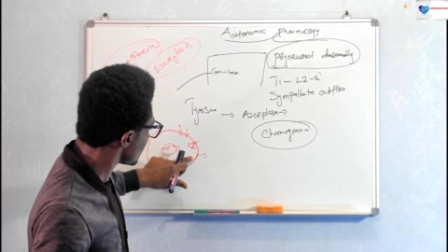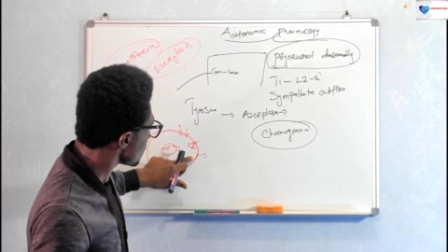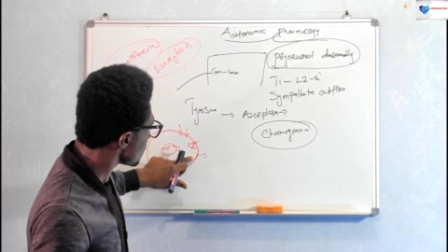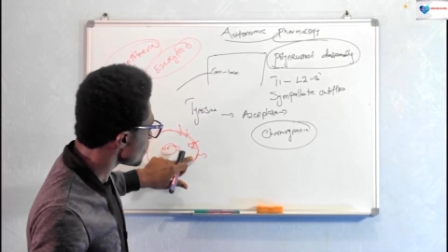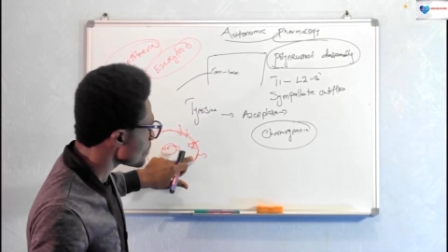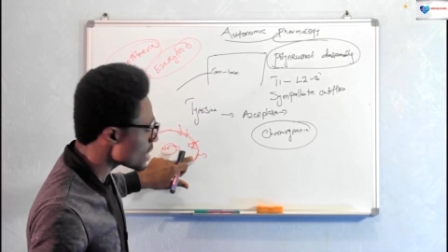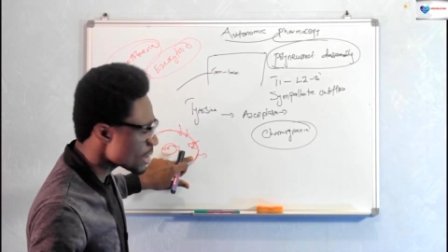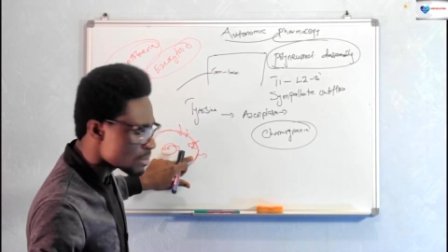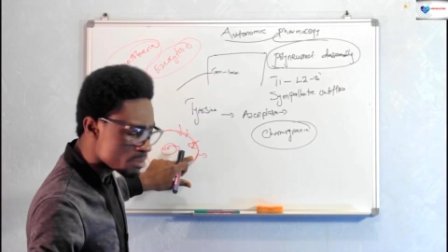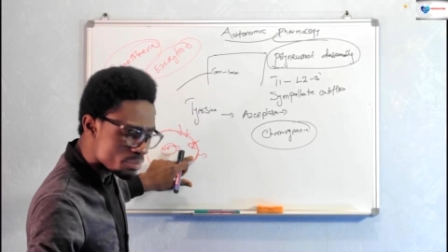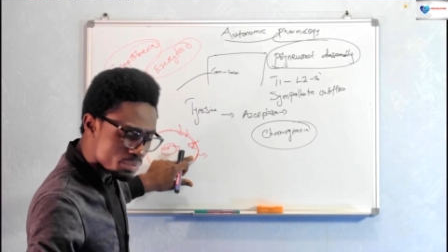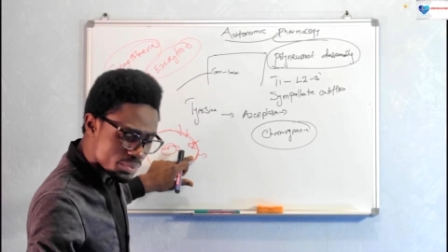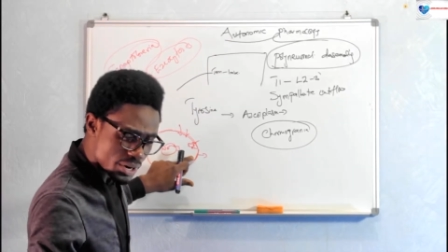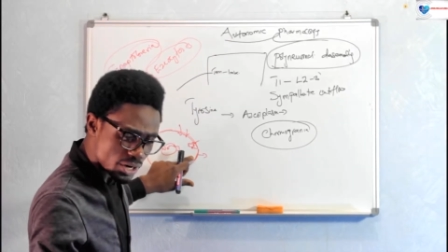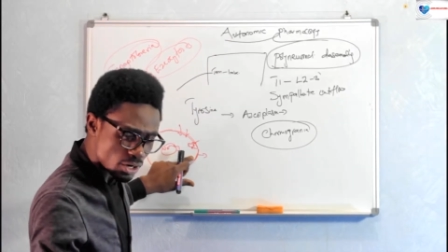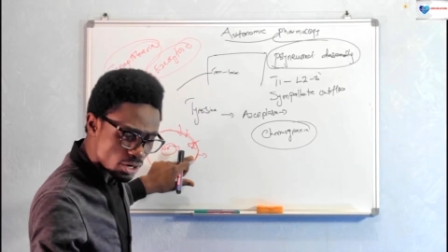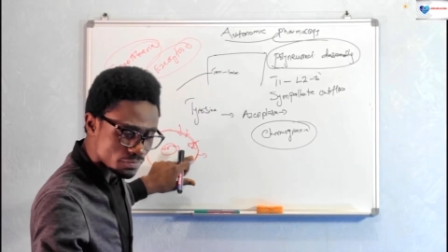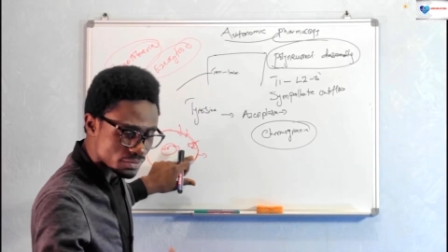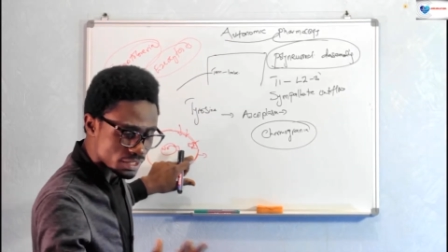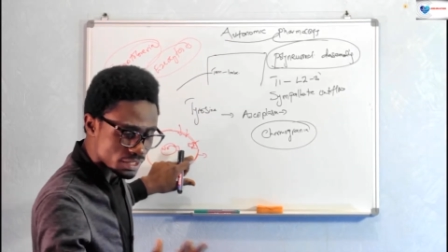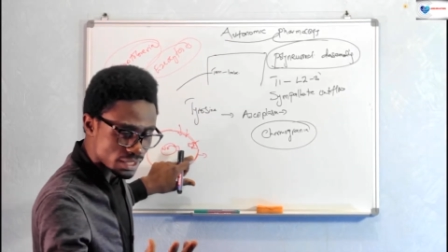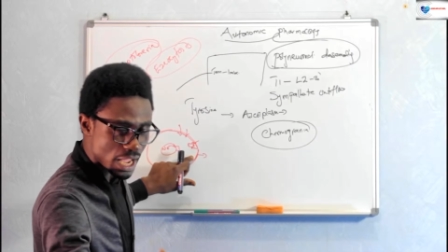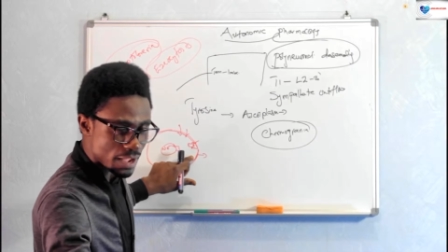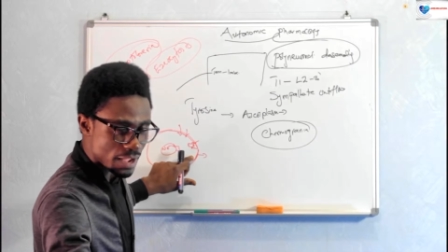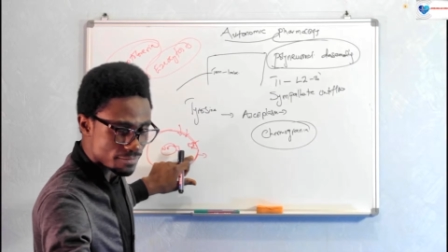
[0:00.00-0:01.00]
the membrane
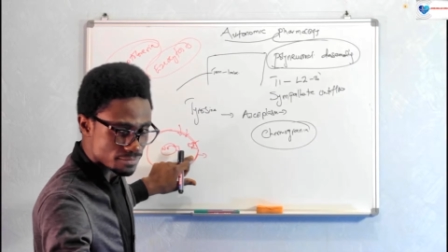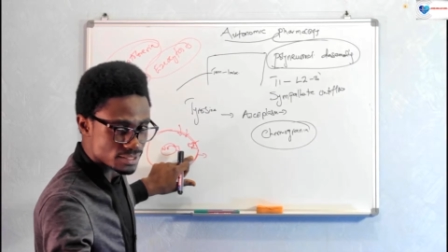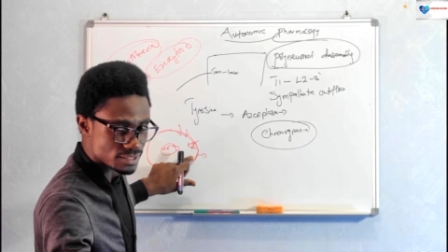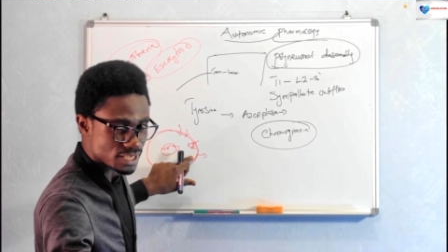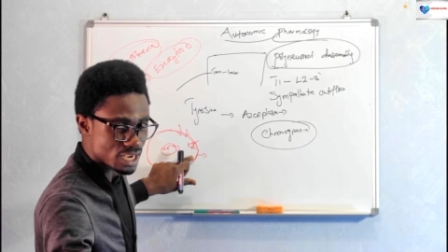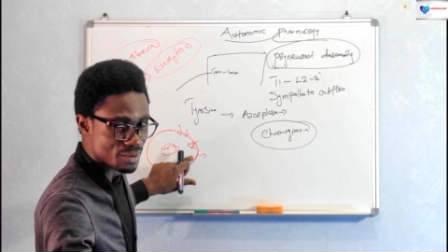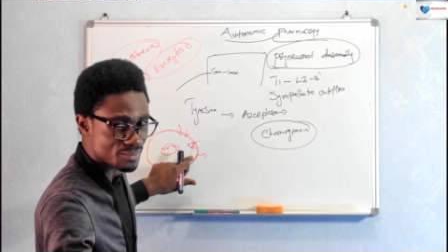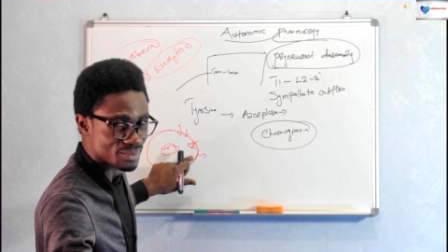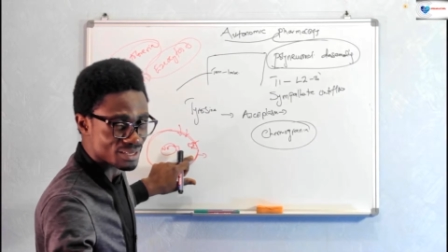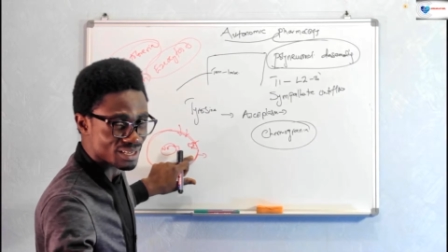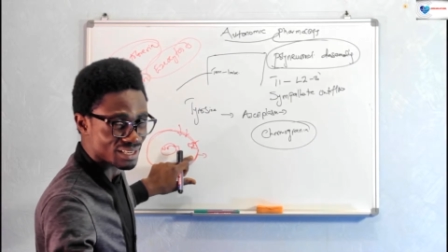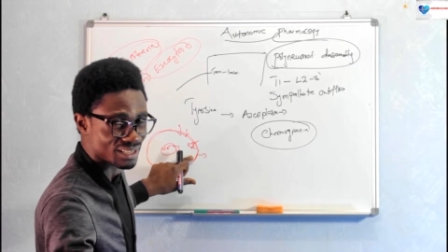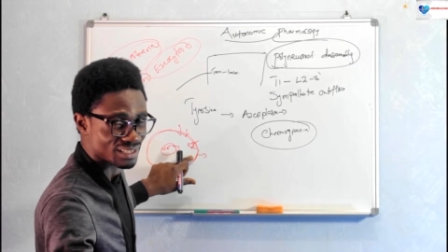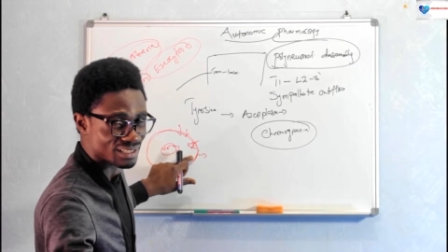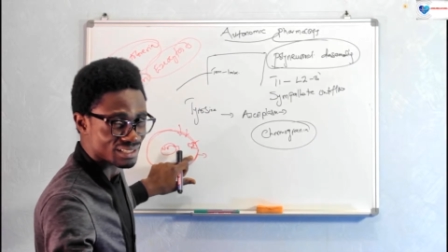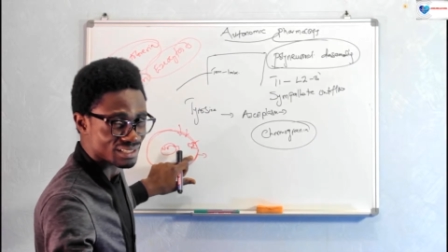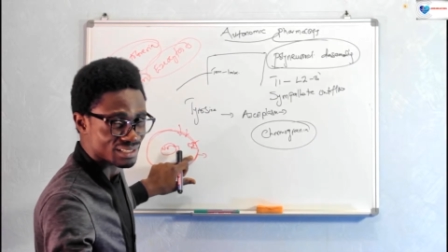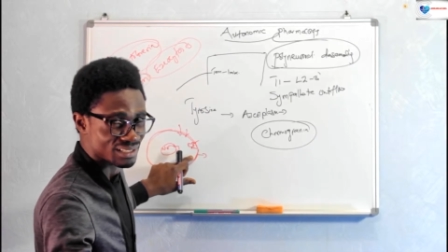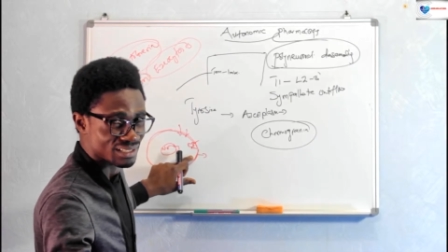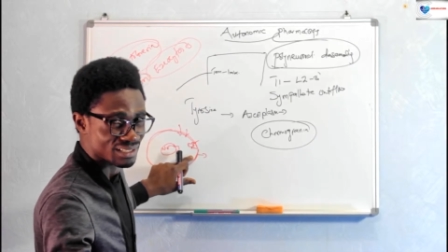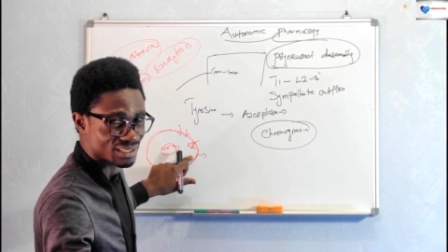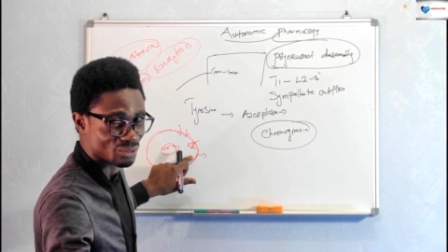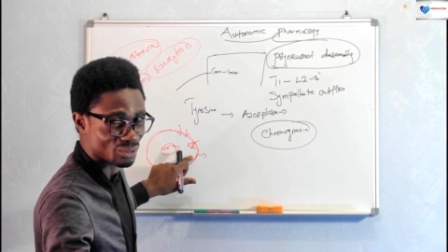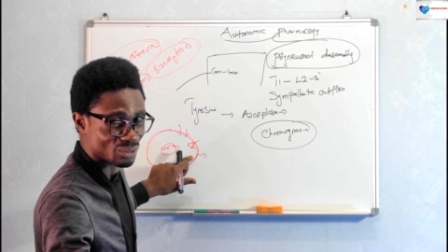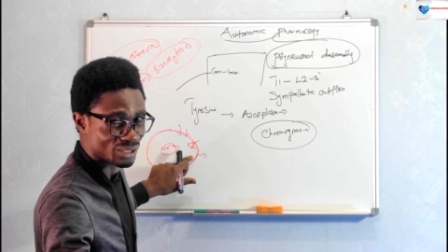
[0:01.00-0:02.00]
of the nerve terminal.
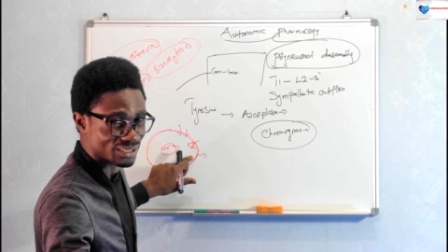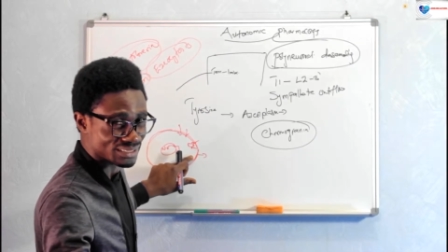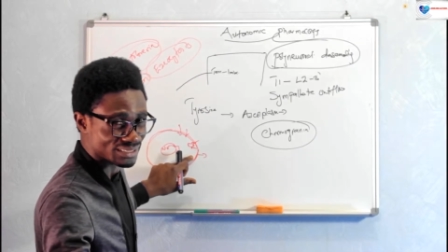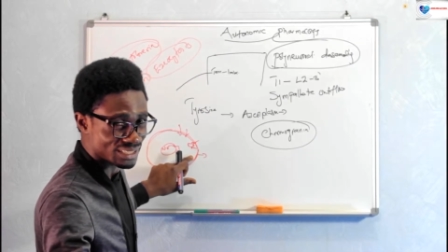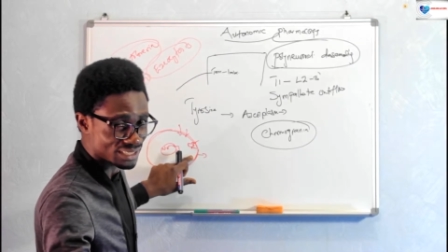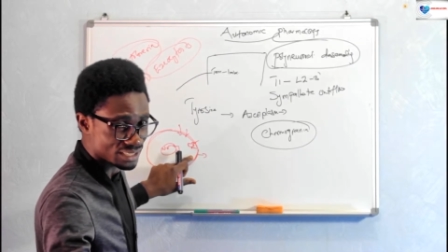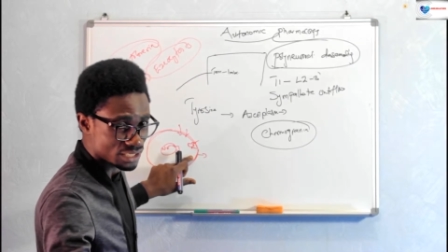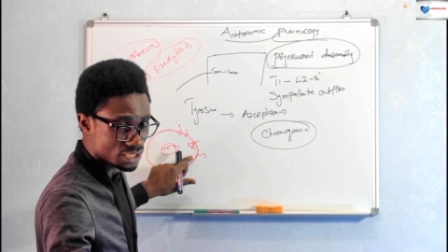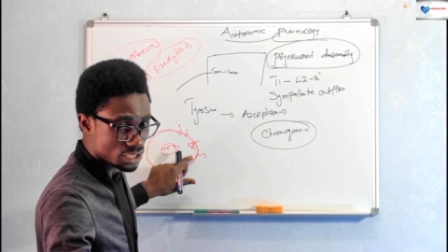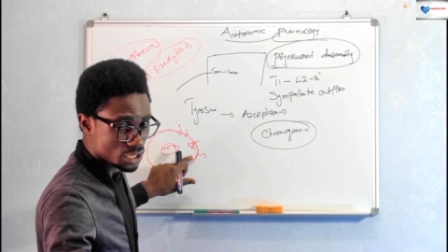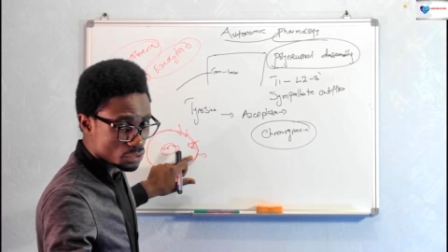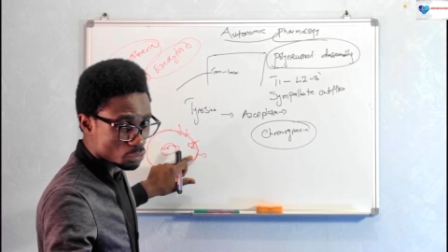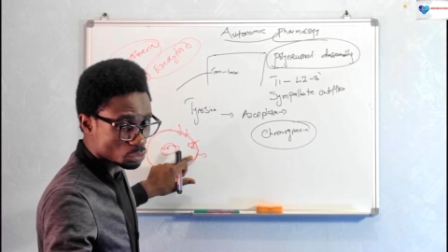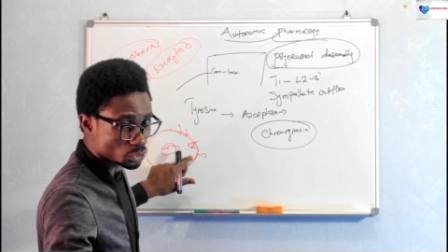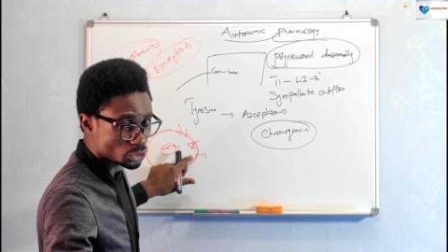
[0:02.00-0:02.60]
You understand?